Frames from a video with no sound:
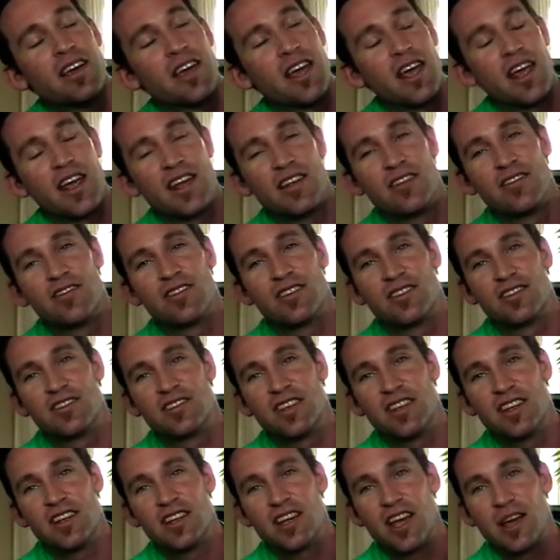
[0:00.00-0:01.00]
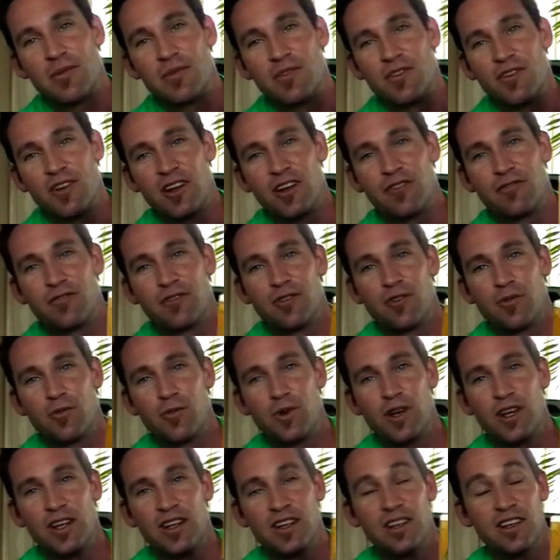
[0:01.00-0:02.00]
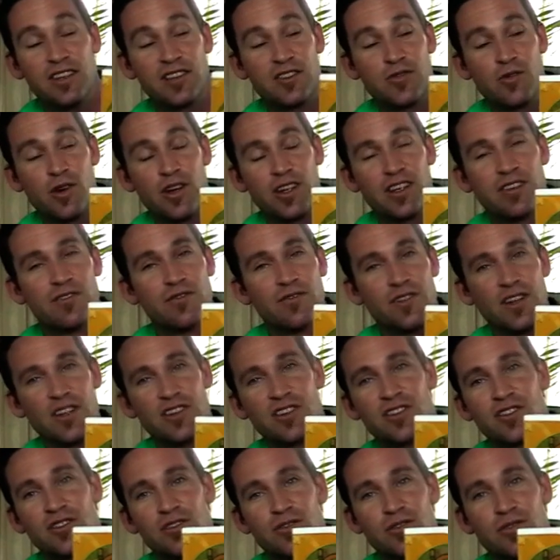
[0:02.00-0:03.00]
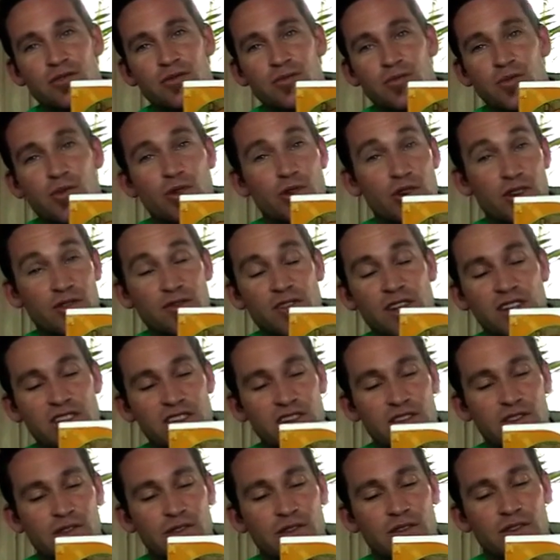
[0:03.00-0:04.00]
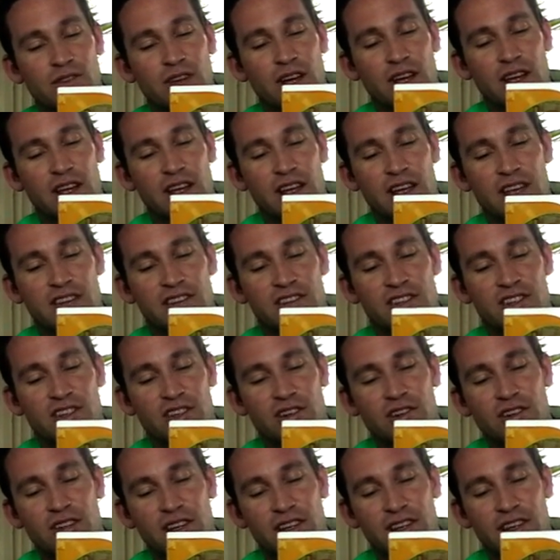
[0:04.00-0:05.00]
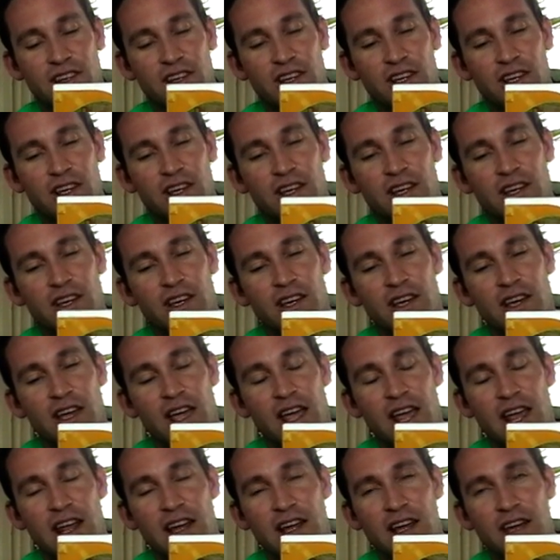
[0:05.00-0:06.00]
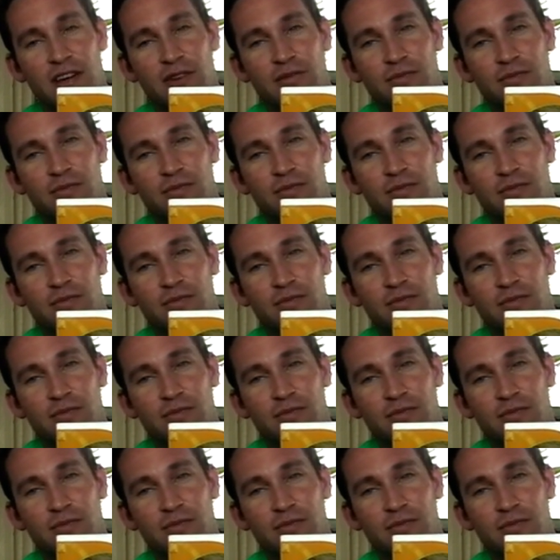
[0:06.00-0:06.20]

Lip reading: And the second game developed for the Wii is quite conventional, more conventional as a shooter, and